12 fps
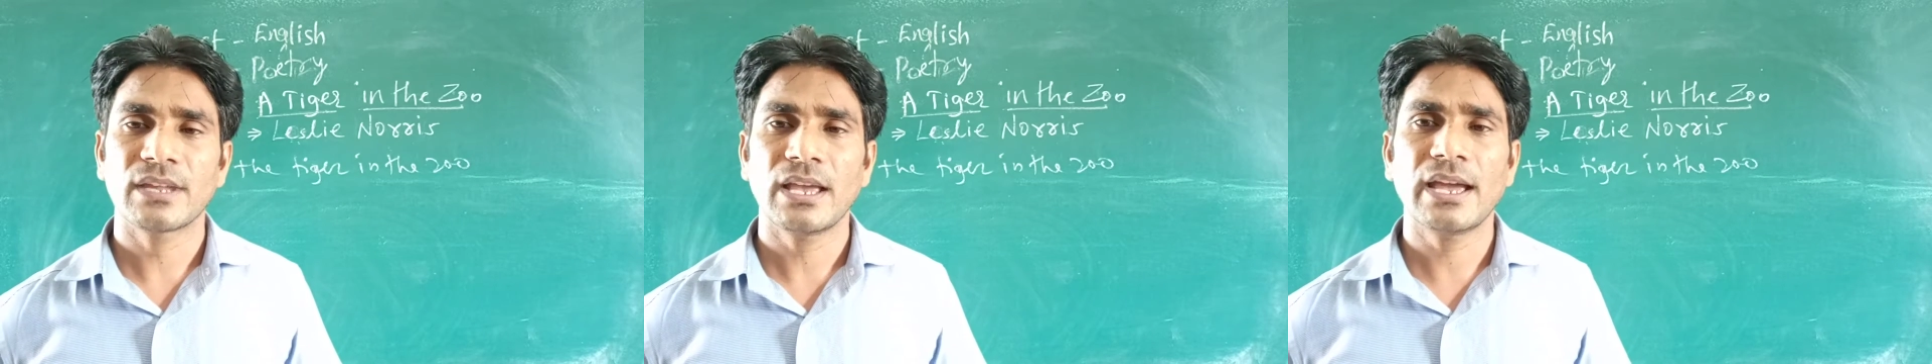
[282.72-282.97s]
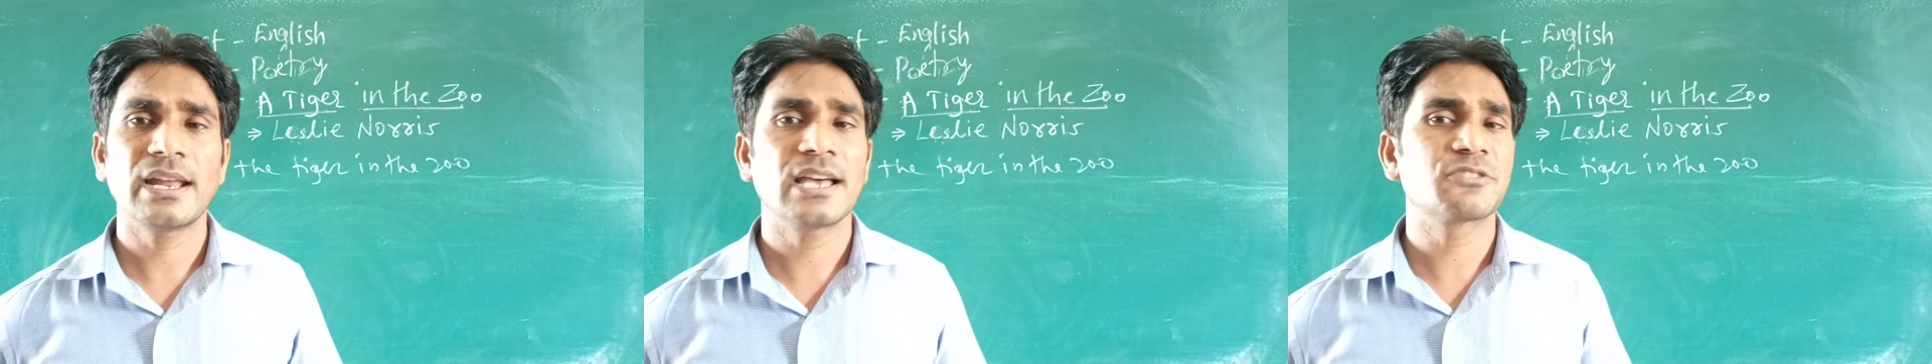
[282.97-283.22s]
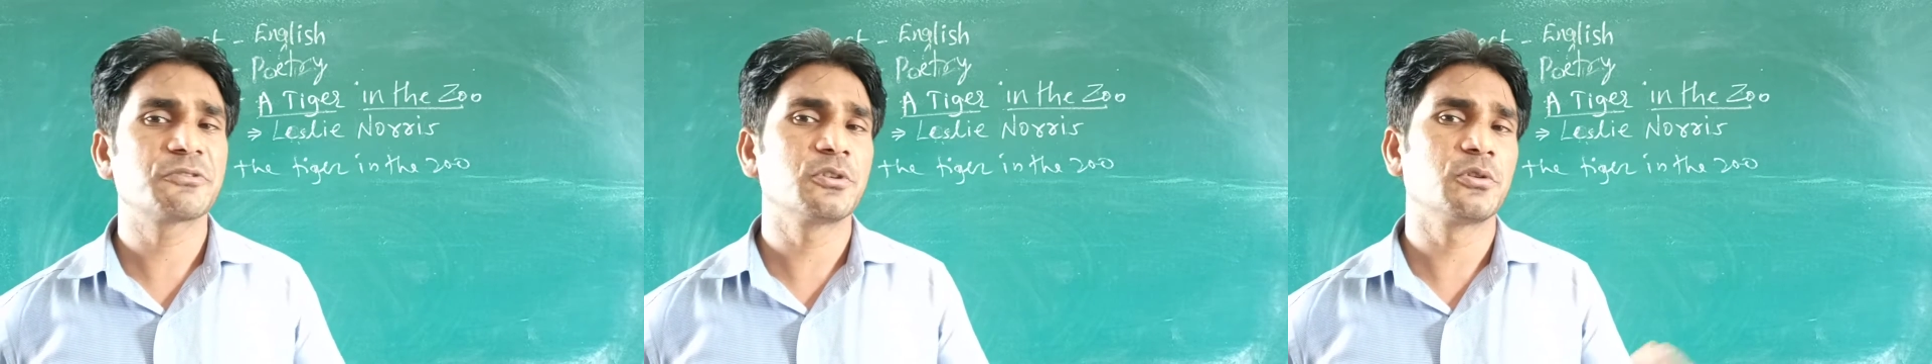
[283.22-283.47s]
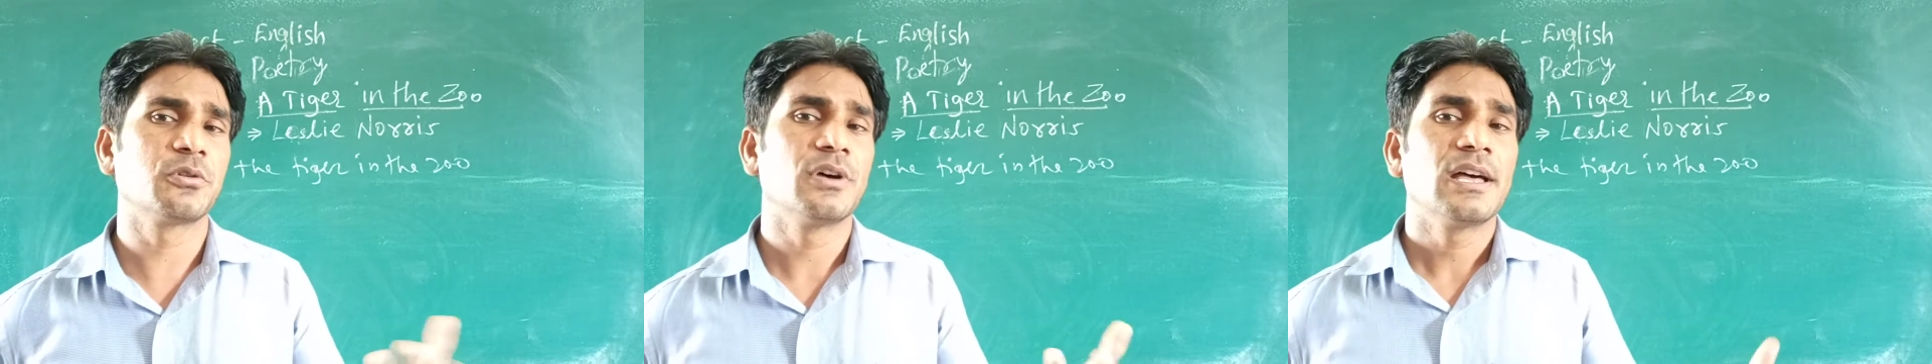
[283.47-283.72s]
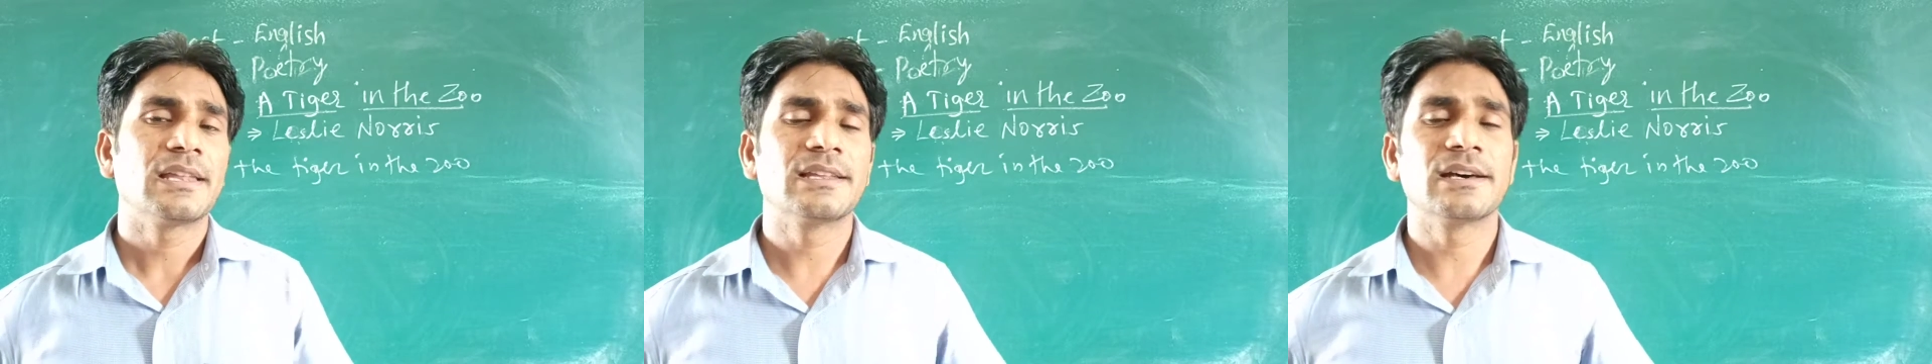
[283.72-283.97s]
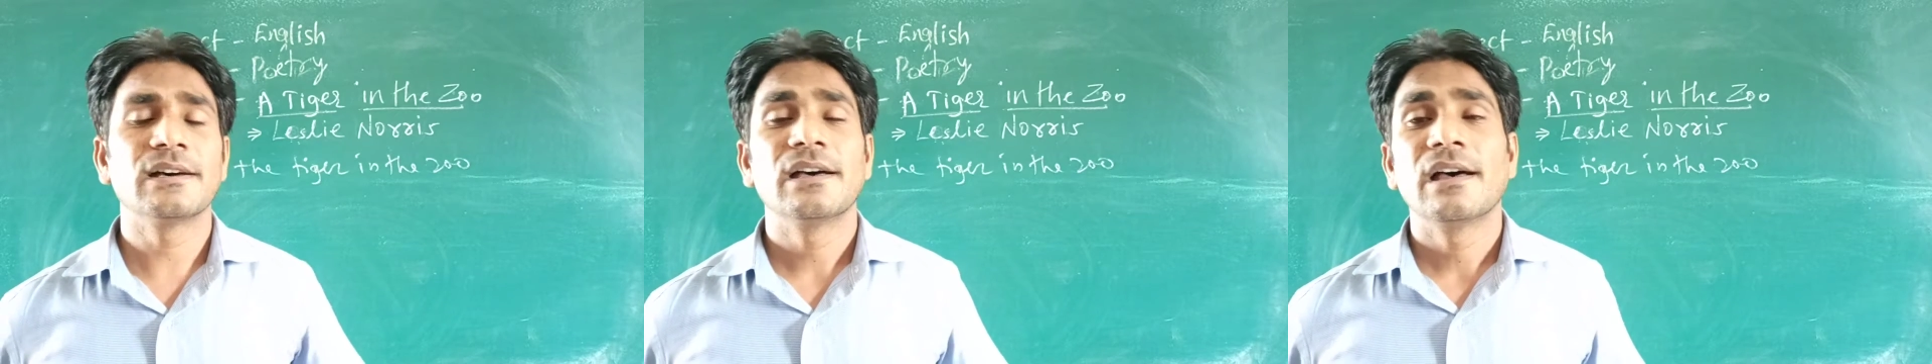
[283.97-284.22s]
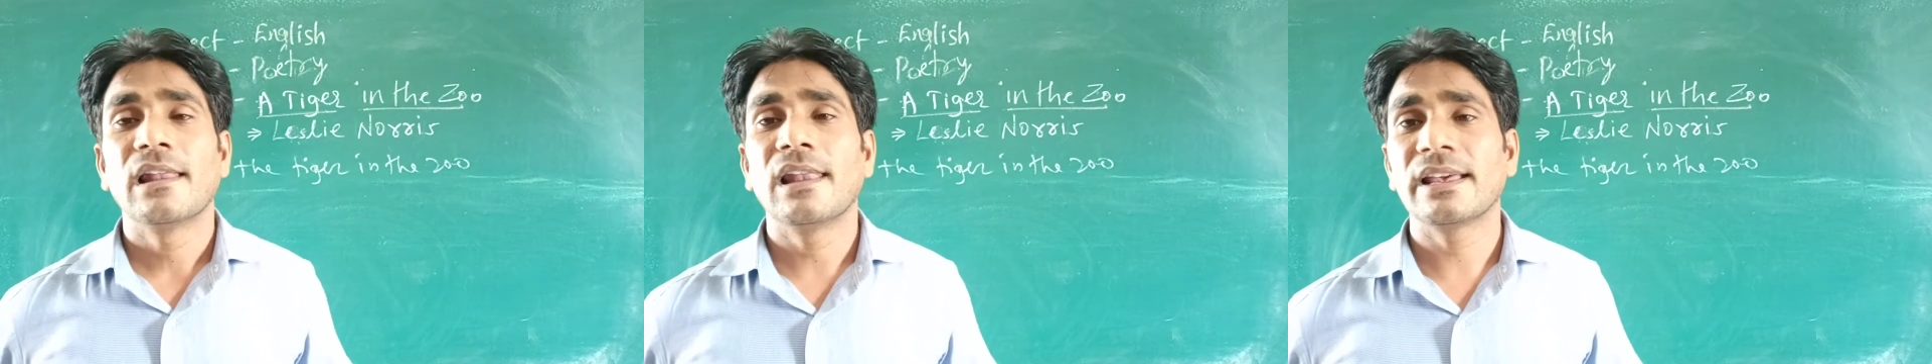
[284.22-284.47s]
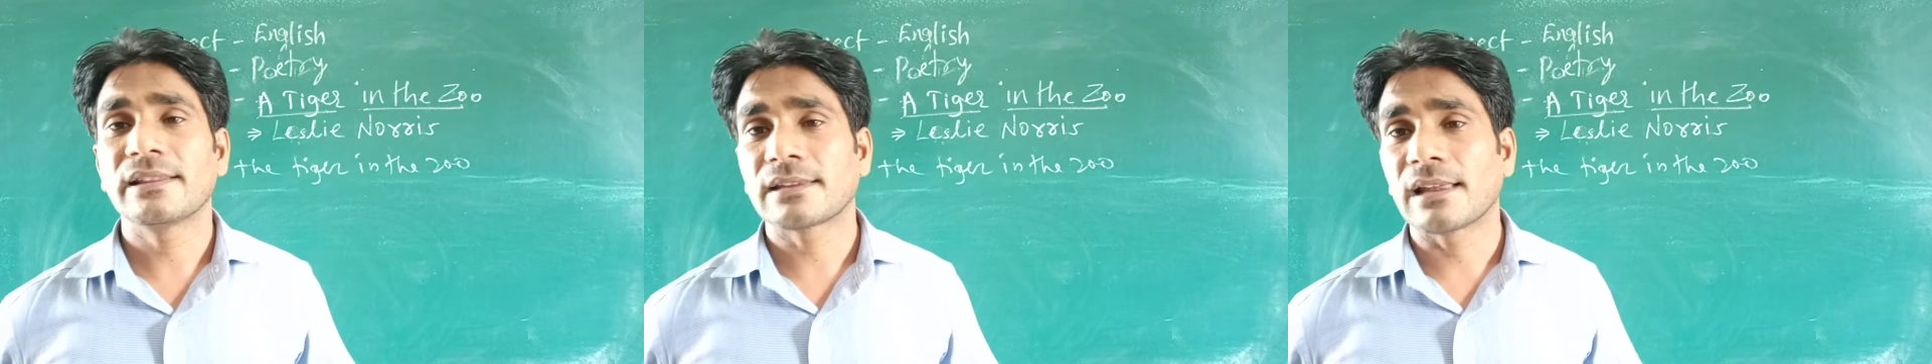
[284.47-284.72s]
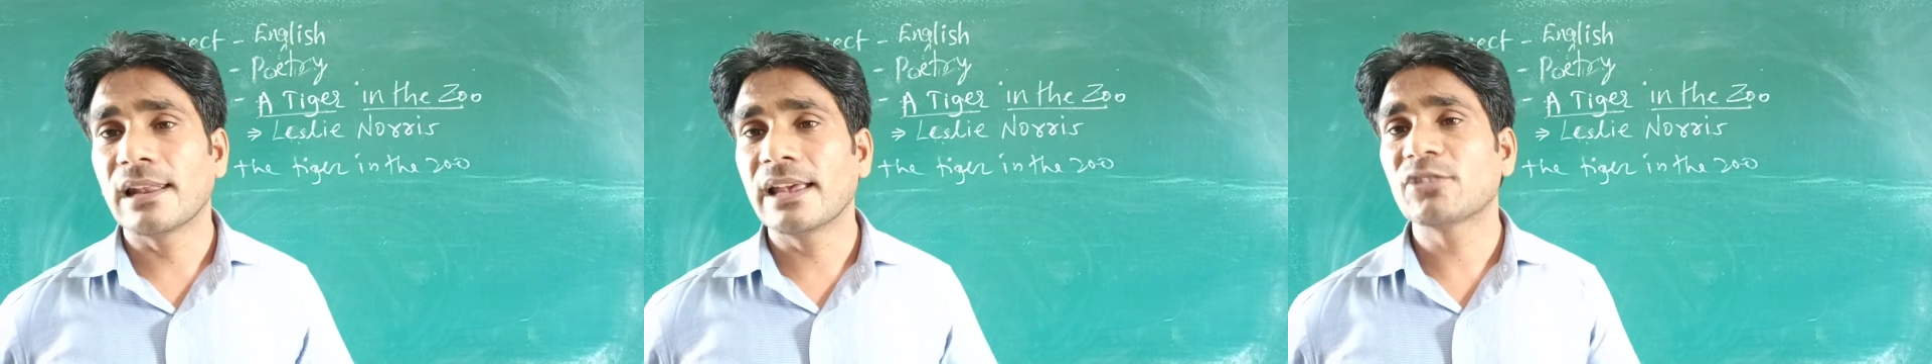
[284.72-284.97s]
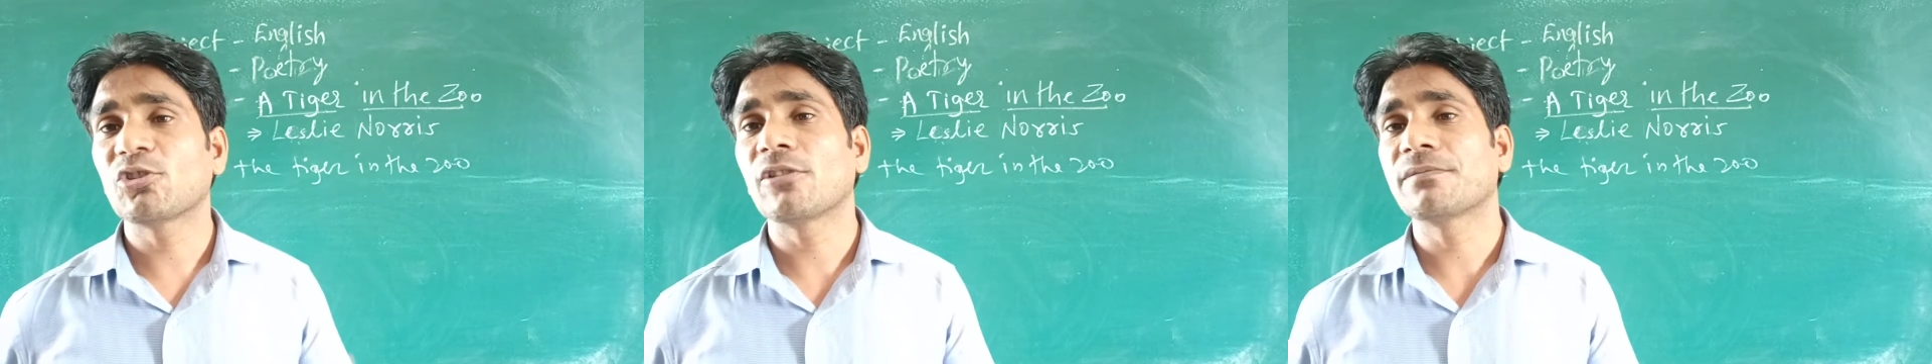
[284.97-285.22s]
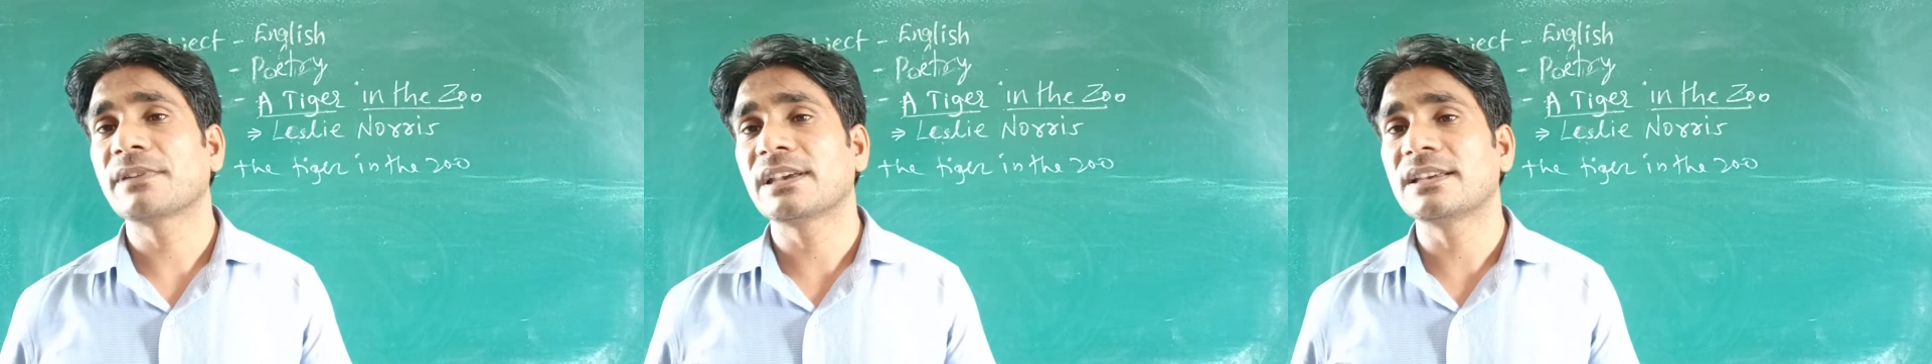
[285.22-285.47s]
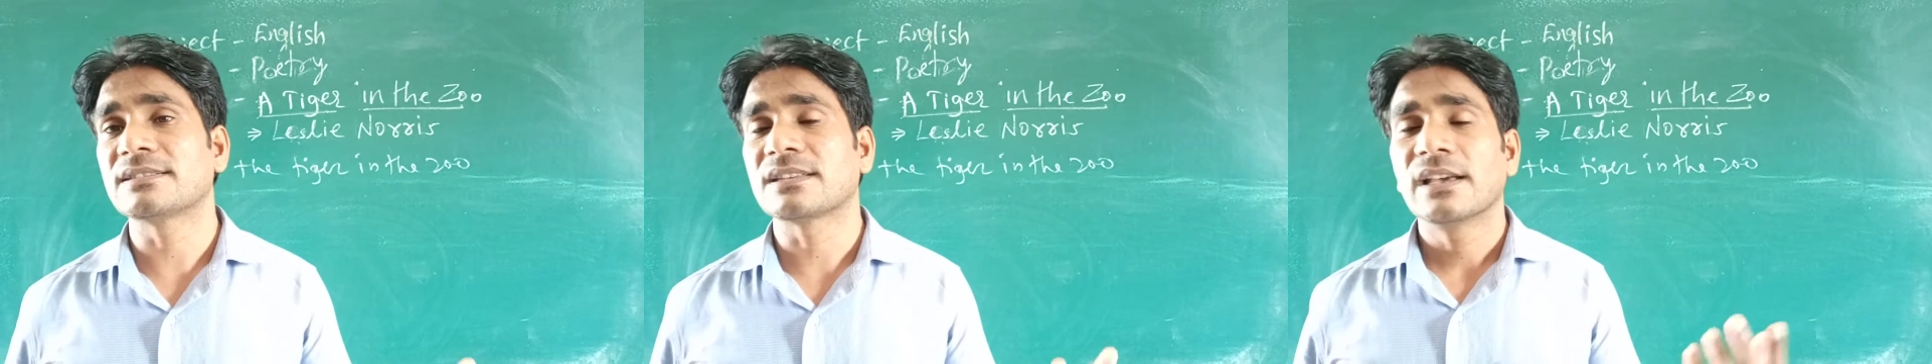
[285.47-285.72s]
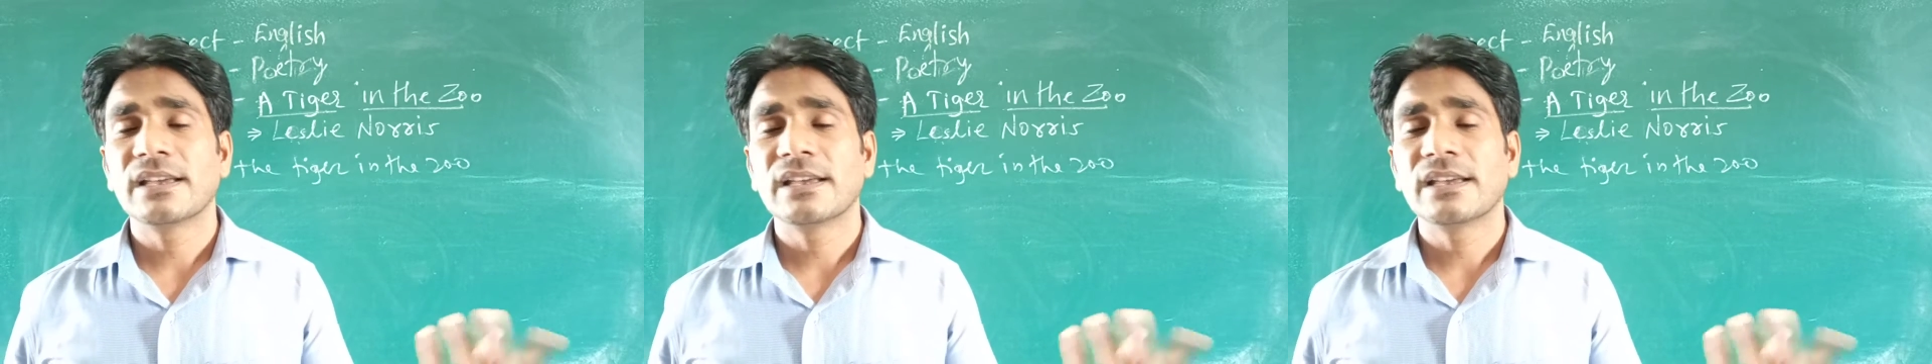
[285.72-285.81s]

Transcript: And as we know, the length of cage